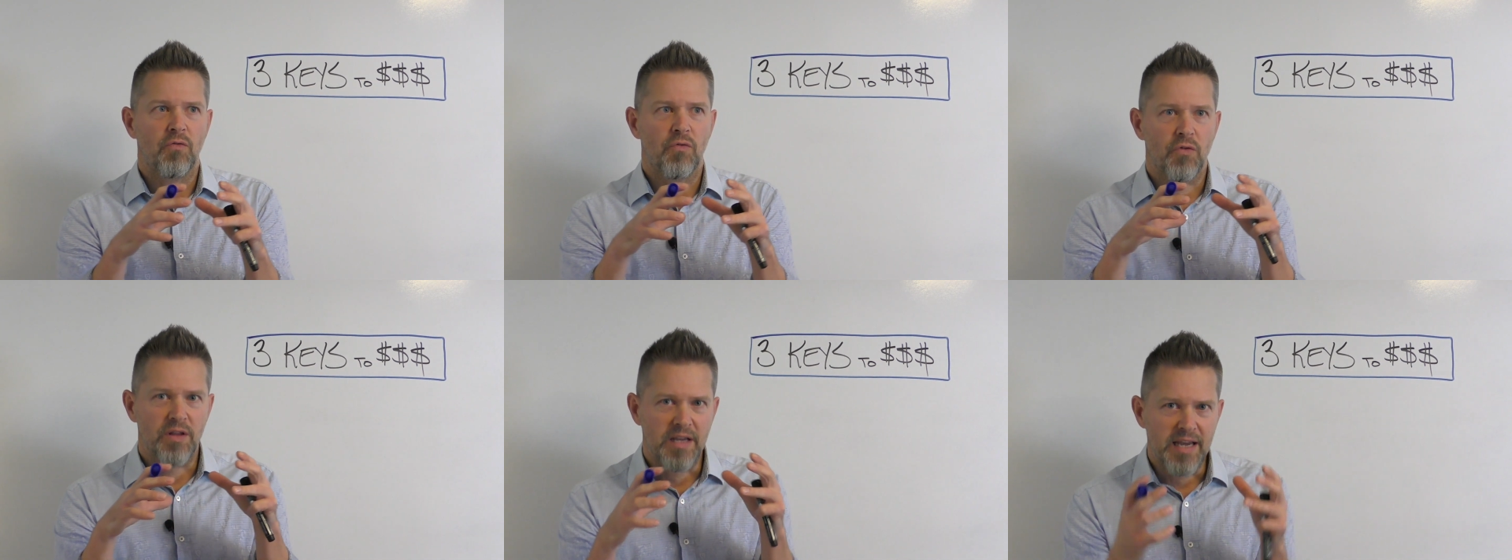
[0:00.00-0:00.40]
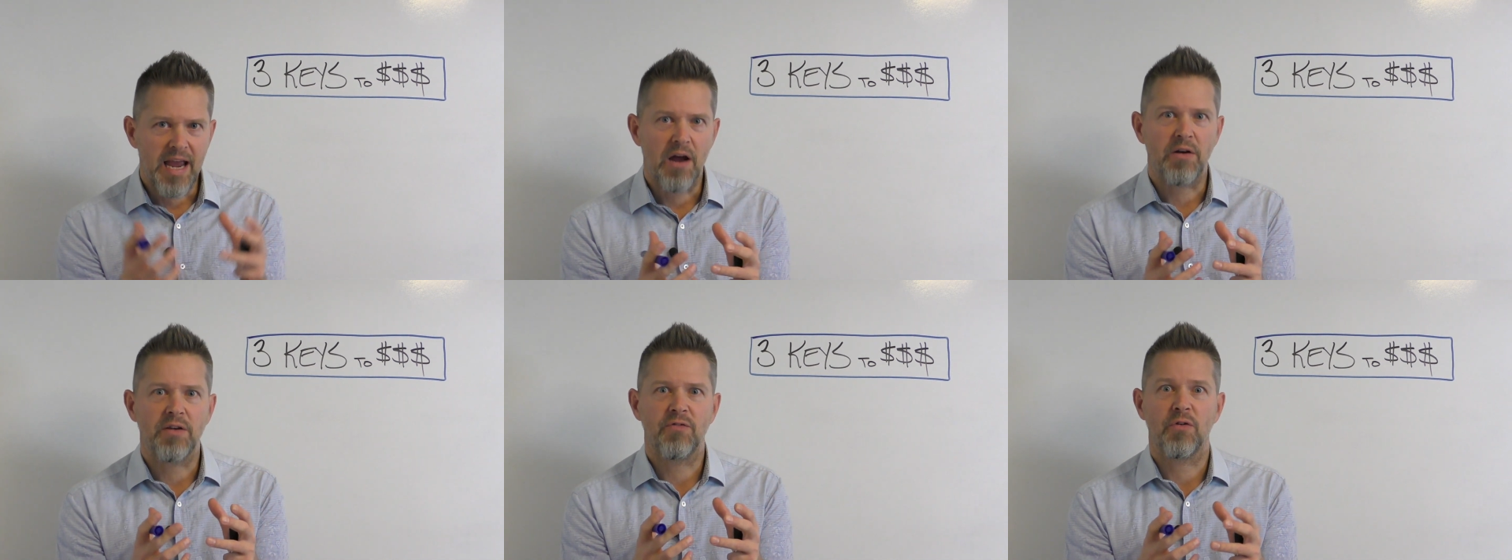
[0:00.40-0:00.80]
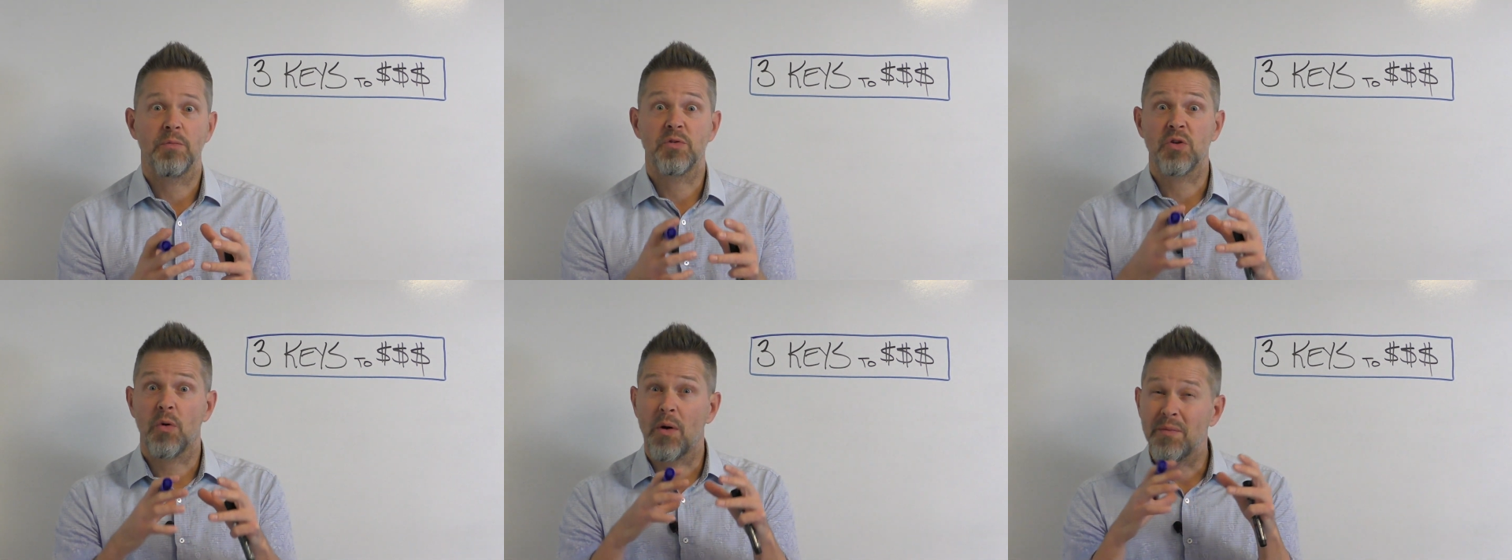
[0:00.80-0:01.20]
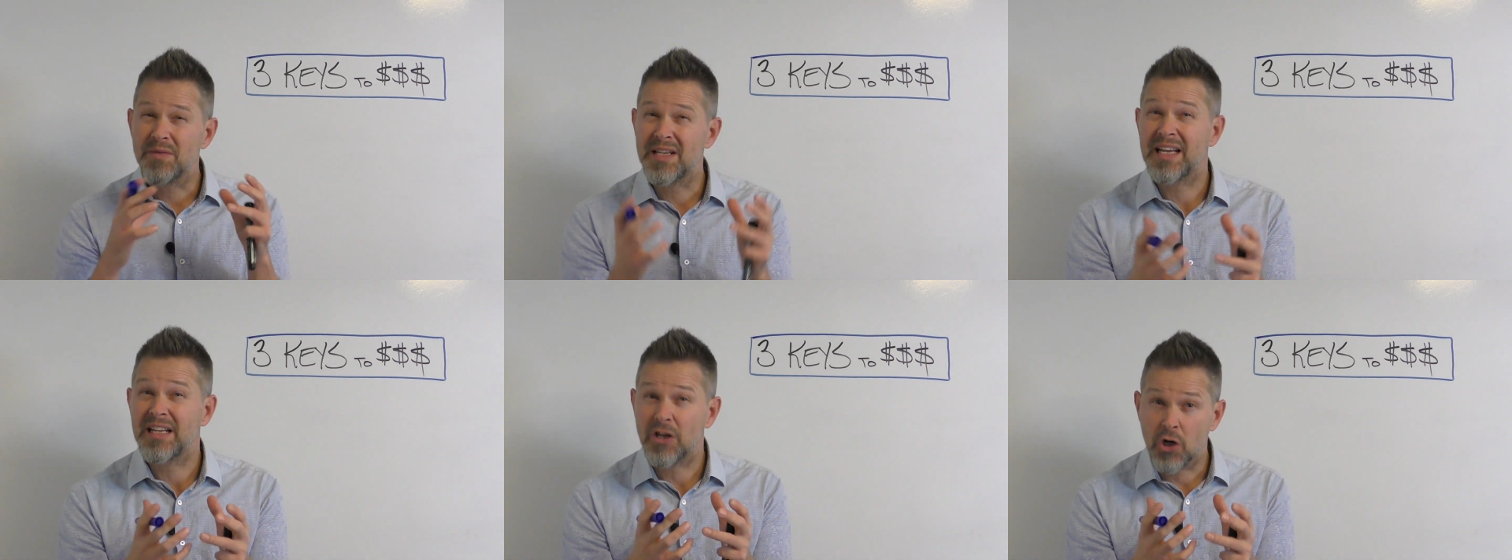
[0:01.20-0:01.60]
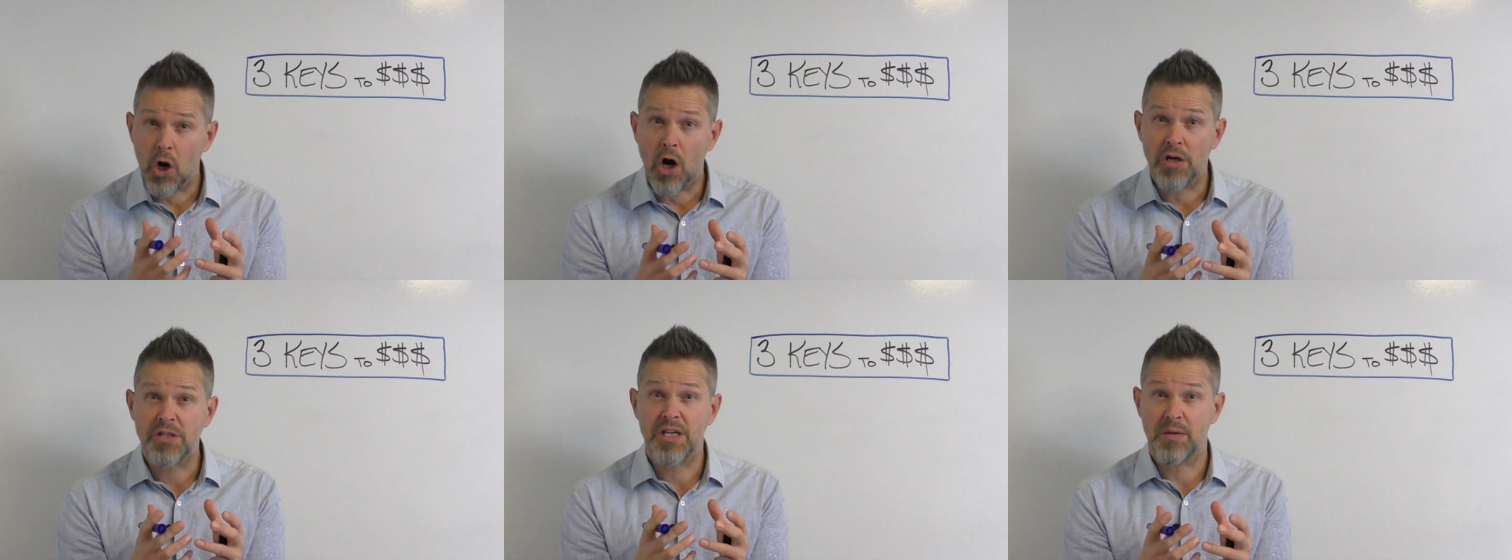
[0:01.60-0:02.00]
the accounting firm. So I'm saying the
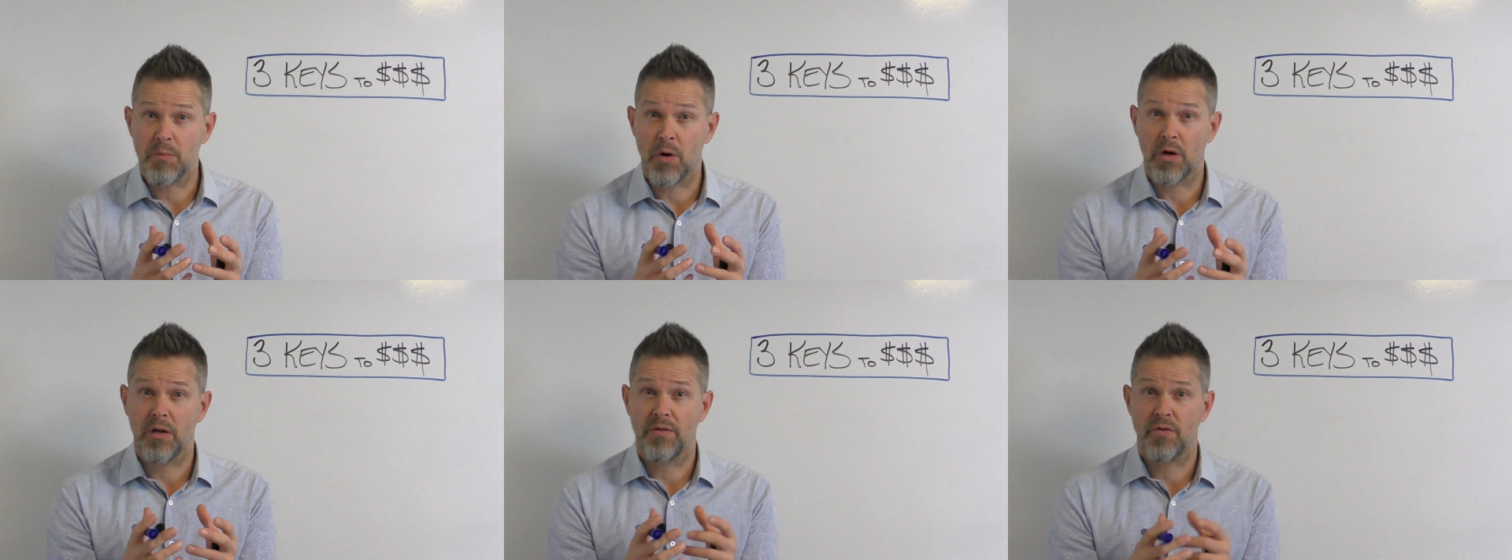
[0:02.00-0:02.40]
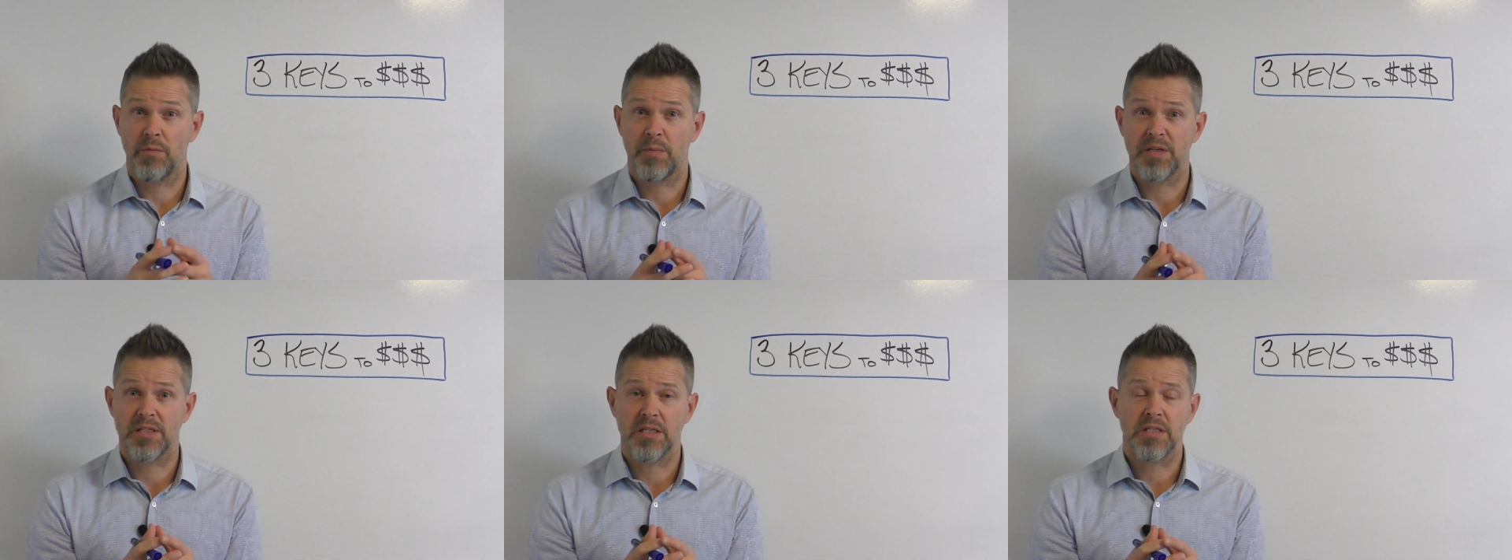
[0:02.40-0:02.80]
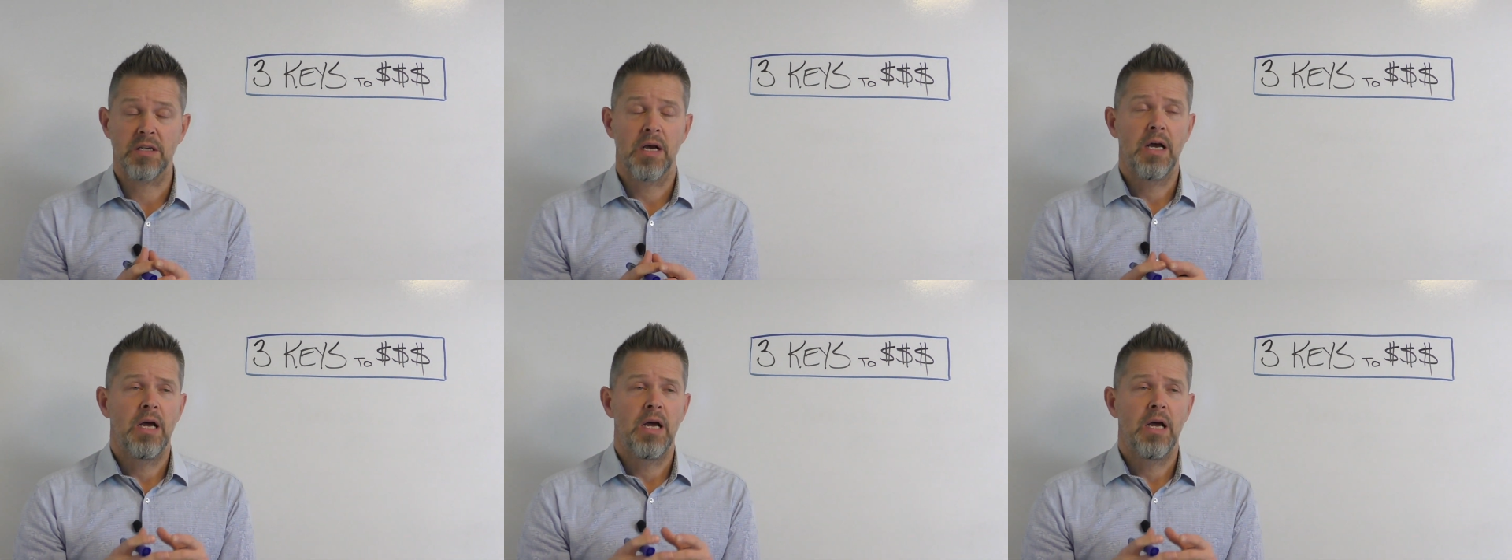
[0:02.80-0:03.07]
costing model of your business,